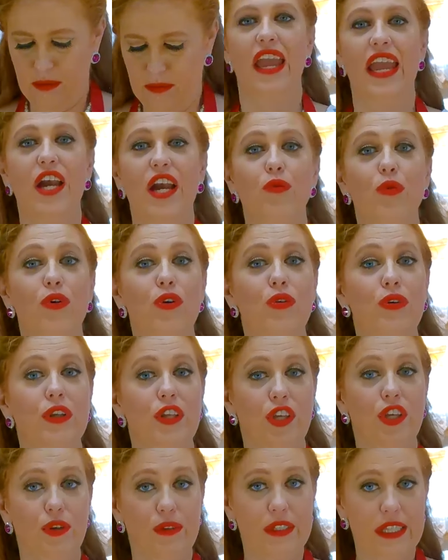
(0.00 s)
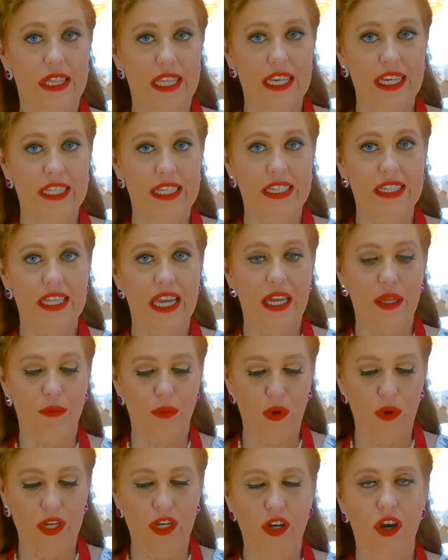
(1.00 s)
And we're going to use this and
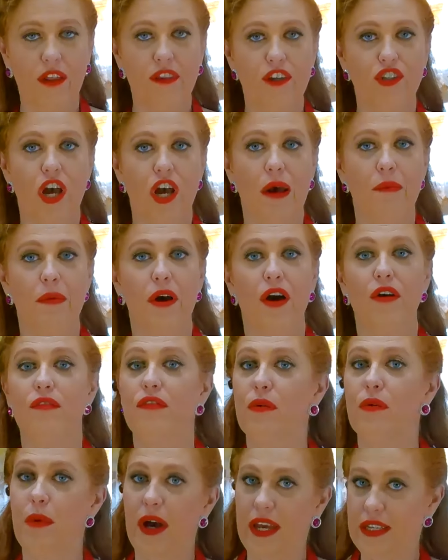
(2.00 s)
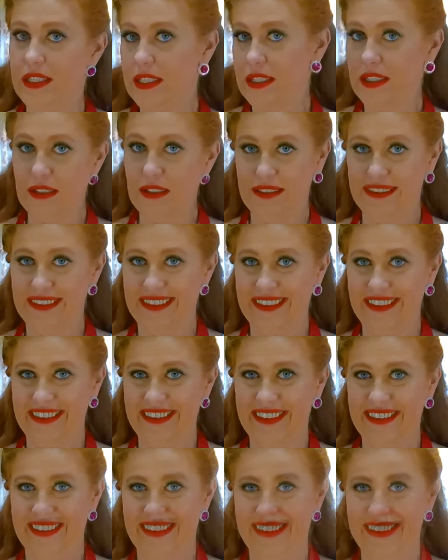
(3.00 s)
put it on the top of the buns.
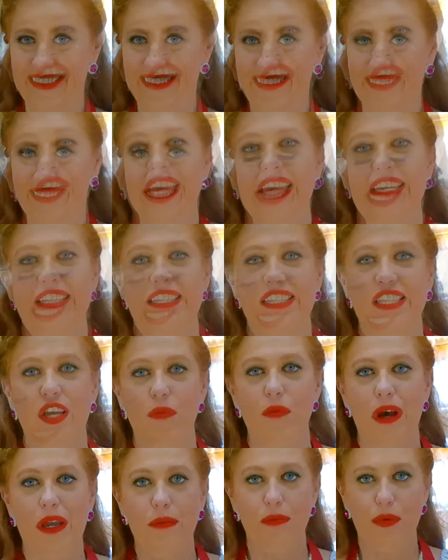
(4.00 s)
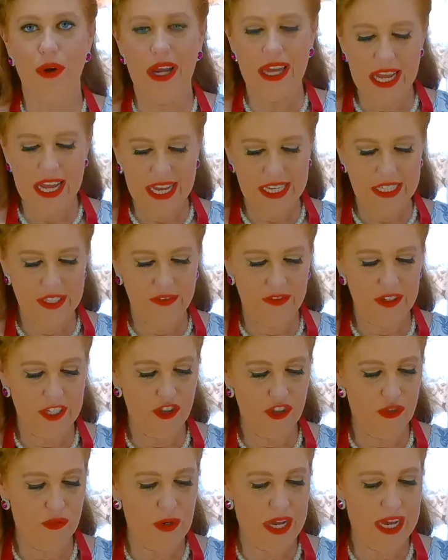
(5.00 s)
Okay, so my bread has
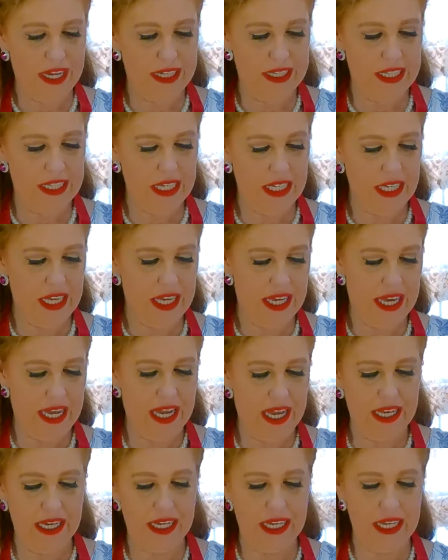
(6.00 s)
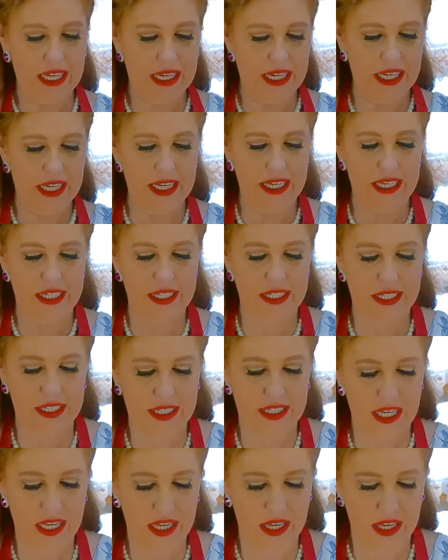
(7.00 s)
finished rising and it is
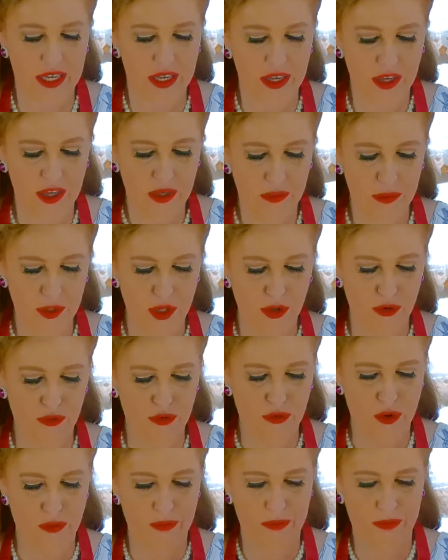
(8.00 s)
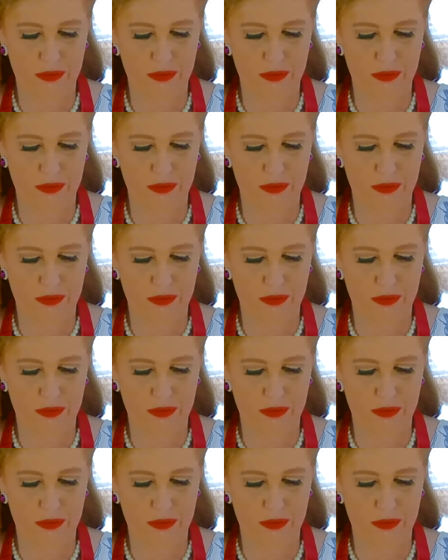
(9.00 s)
beautiful.